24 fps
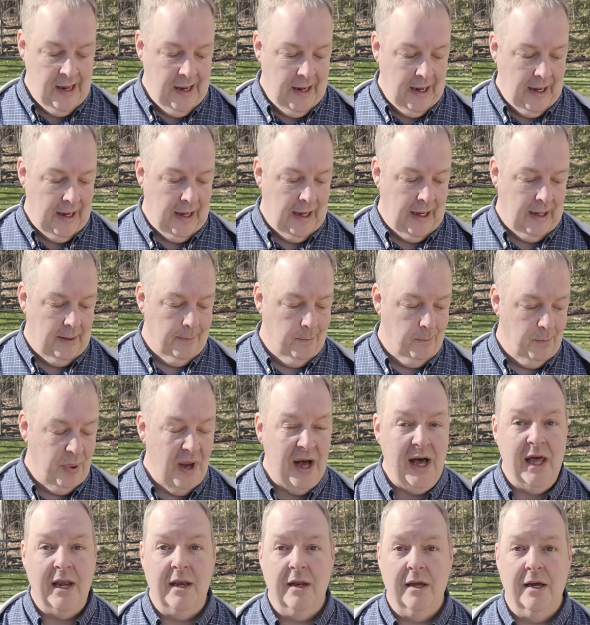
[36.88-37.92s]
Uh,
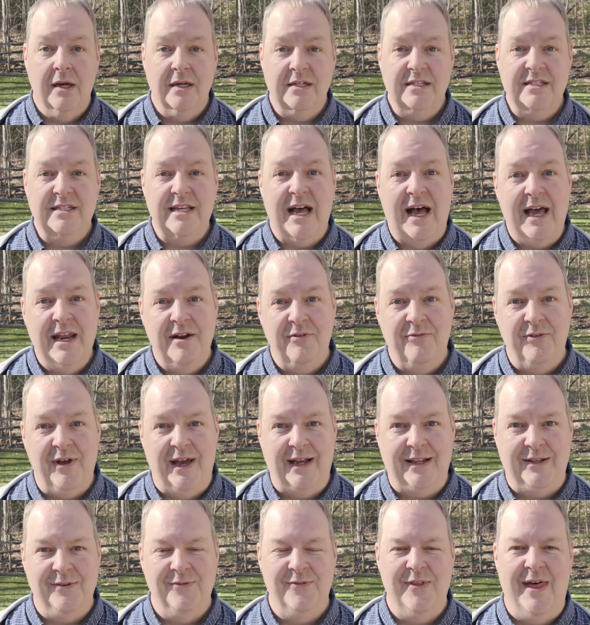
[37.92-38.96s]
but a side
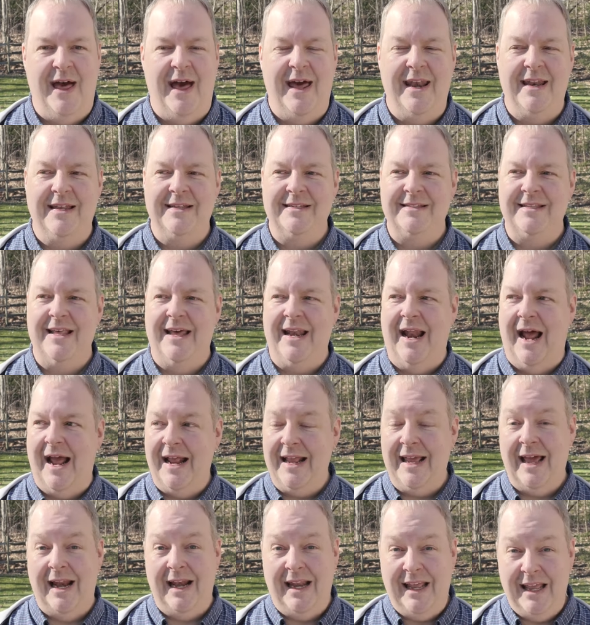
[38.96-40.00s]
effect of that is that I
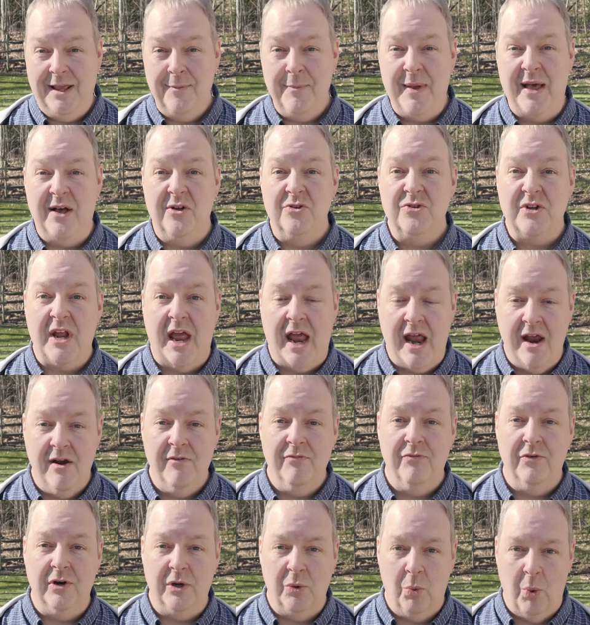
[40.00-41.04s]
get emails
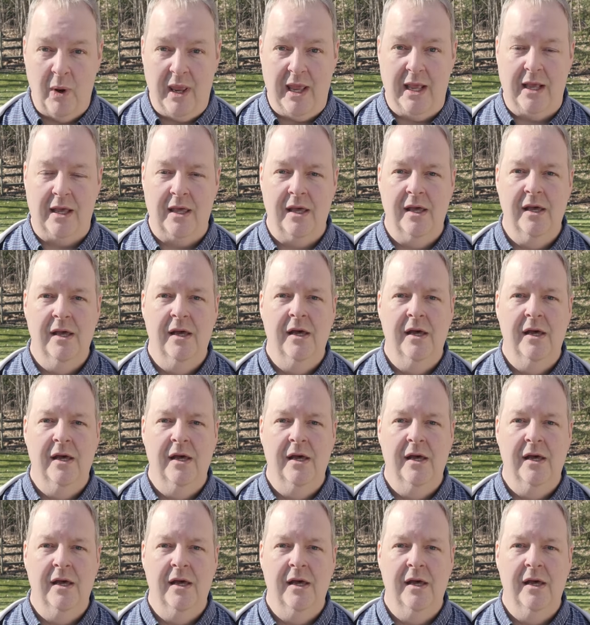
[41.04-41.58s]
every week